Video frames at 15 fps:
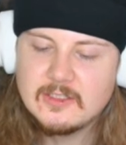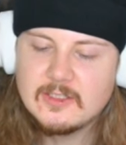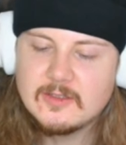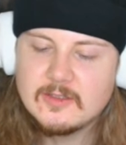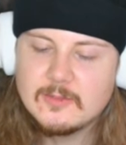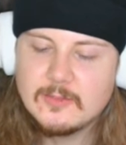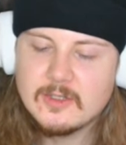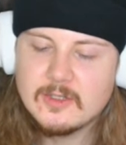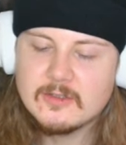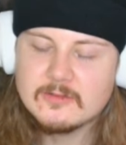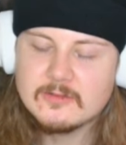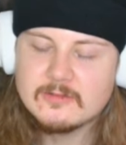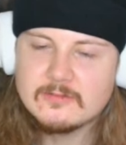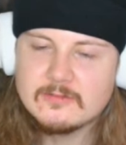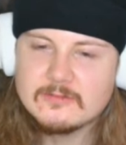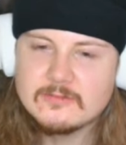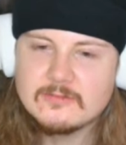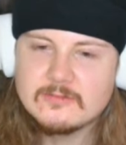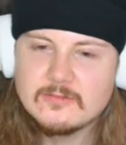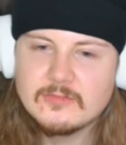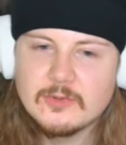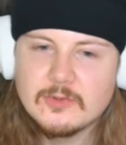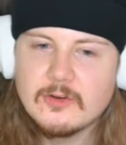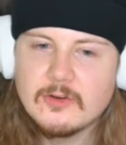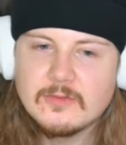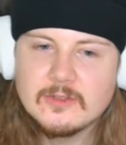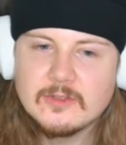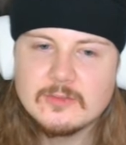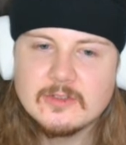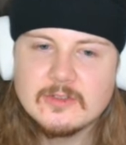but Ronnefalk
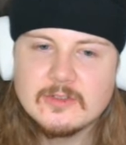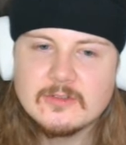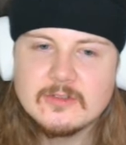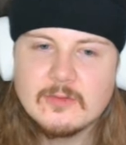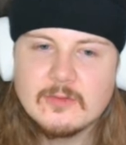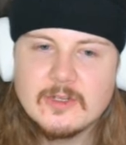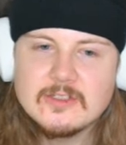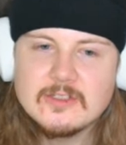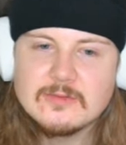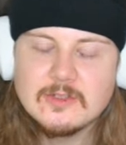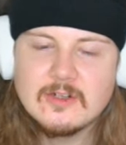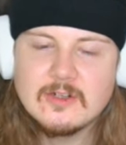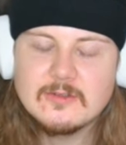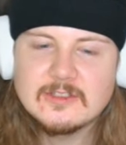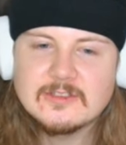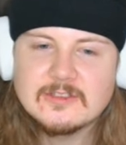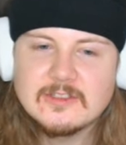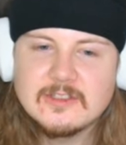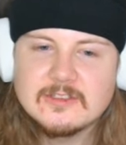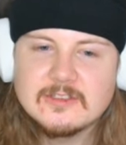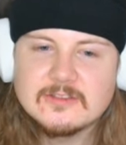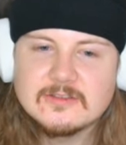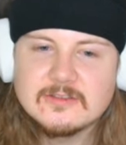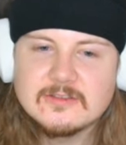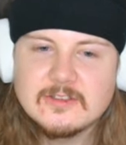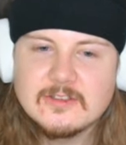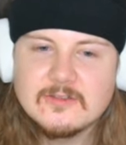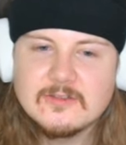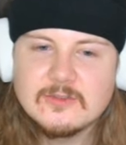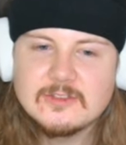won the race with hot race tires a few
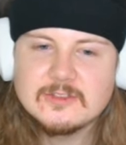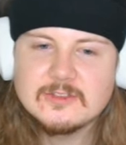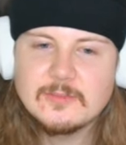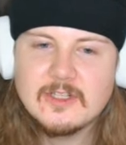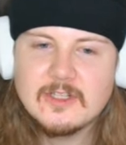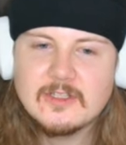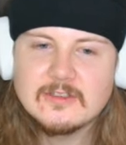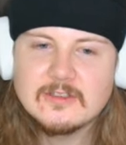years back.